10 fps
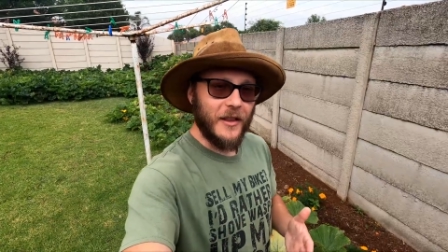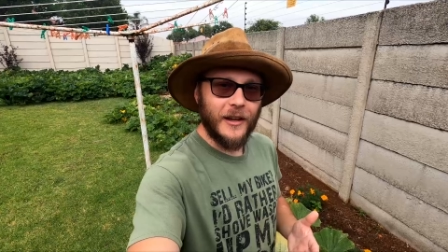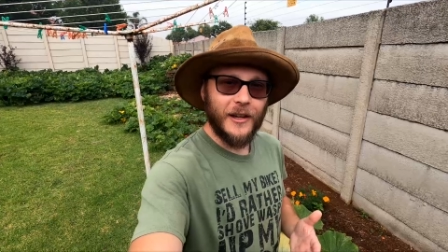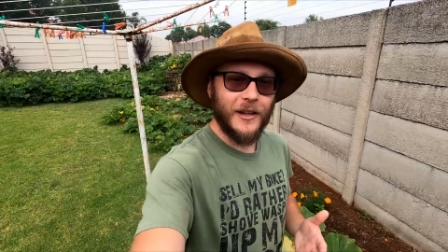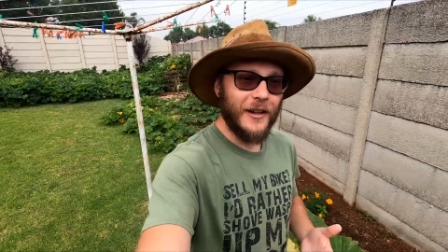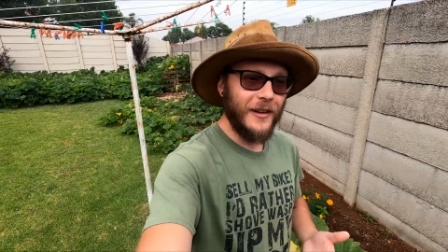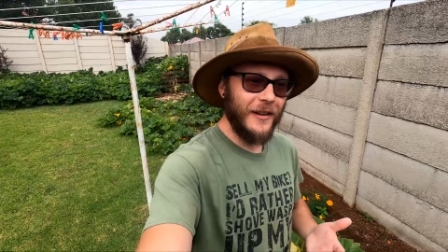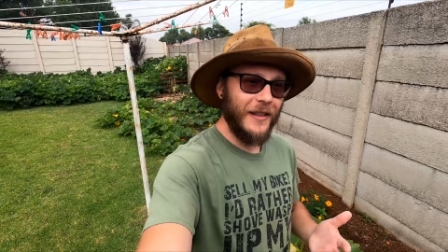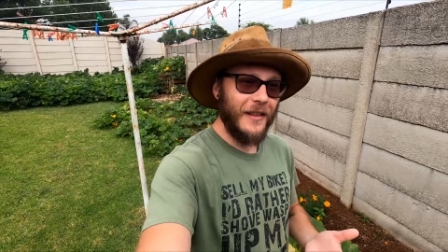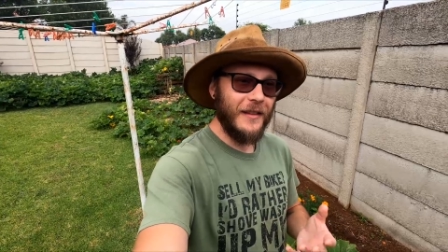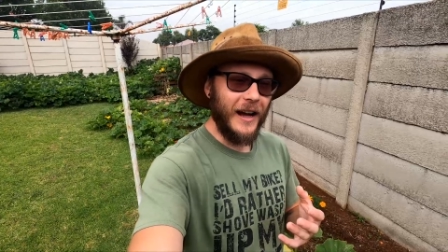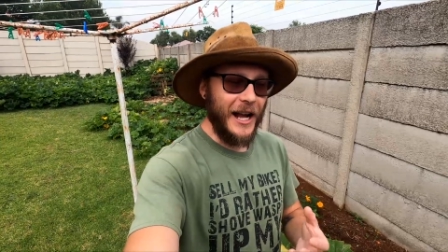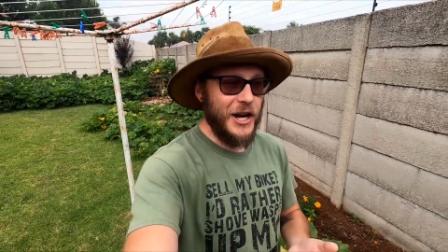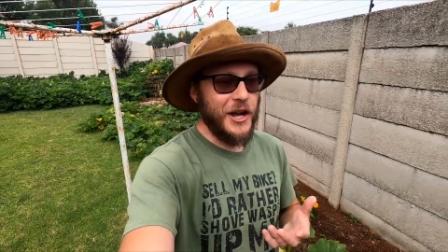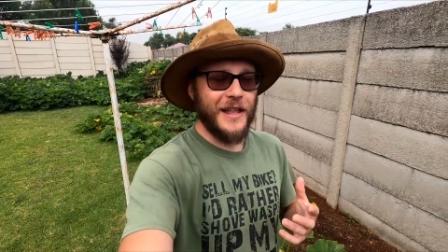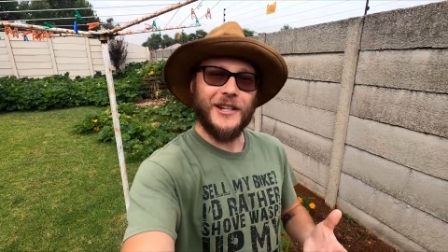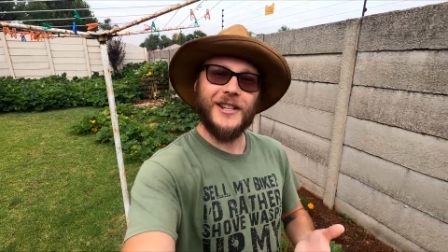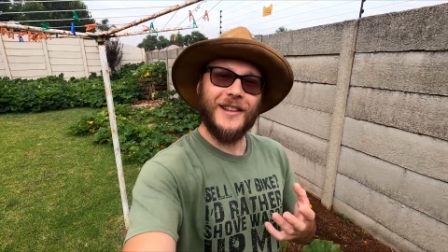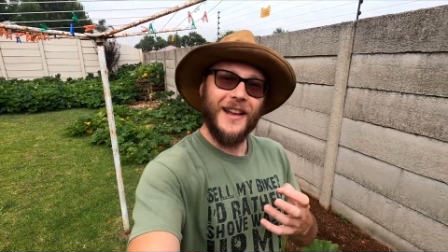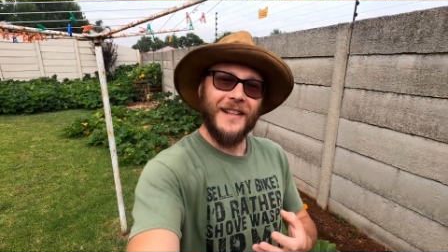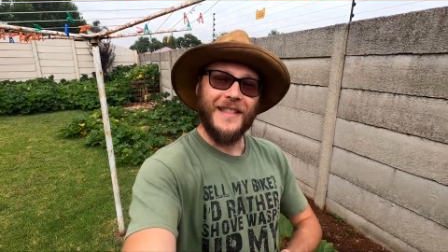I don't know, they just